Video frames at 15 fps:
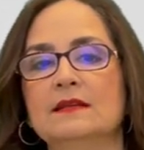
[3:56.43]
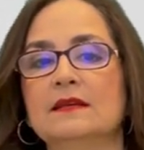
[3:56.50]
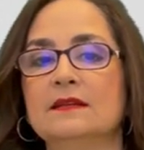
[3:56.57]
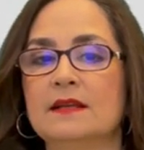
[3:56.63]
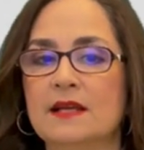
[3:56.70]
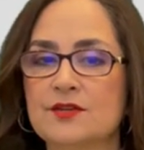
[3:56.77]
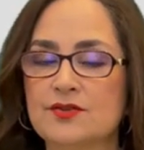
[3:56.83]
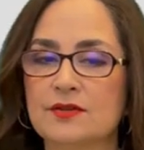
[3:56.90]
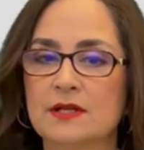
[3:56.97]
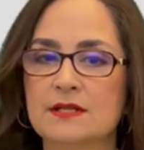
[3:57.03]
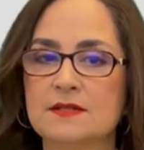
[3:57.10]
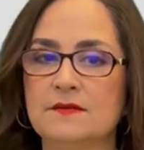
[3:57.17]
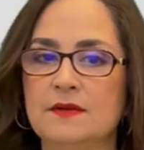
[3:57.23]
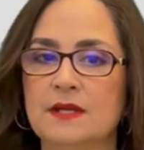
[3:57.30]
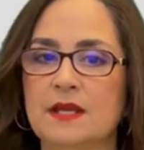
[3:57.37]
The International
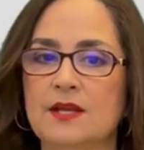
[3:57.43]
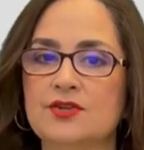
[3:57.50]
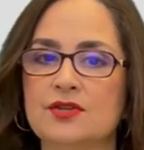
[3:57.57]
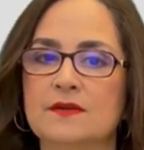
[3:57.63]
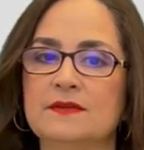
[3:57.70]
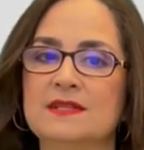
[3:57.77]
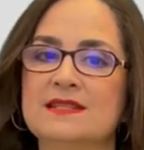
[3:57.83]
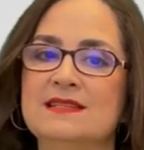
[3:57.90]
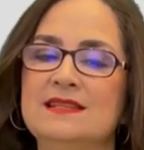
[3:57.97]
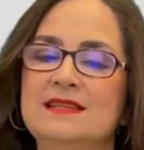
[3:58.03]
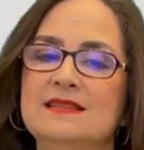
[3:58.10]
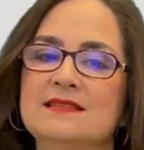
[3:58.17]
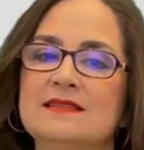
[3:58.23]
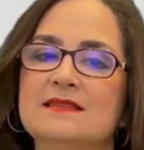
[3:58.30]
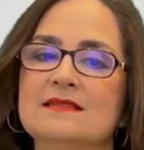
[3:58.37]
Classification of
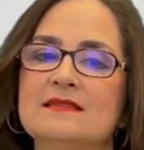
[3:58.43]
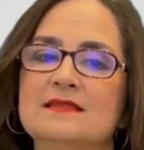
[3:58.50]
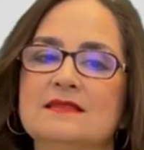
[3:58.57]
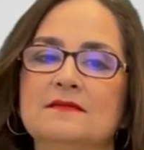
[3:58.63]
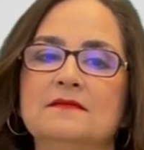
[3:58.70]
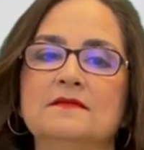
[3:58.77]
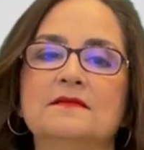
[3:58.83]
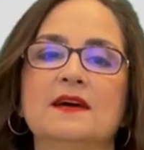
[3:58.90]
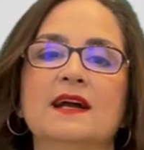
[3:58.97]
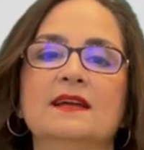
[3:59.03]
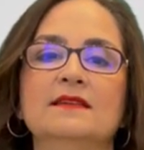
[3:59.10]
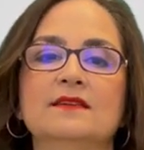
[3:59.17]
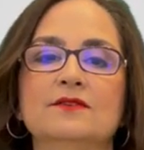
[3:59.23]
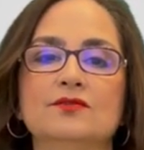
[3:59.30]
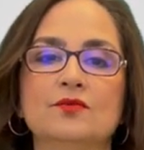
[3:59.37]
Diseases defined the